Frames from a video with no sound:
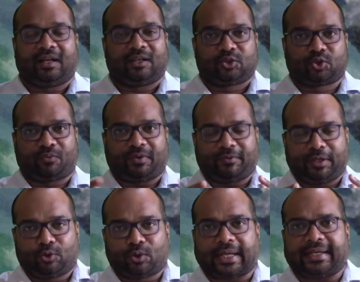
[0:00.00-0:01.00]
So we will
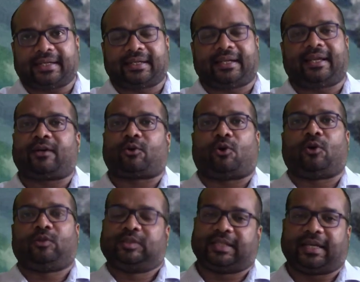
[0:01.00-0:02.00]
look at it in a
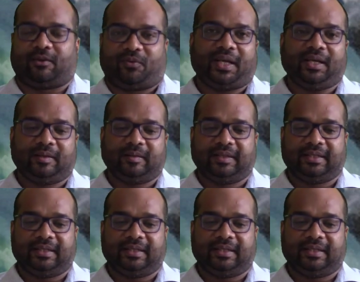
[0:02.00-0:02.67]
chronological way.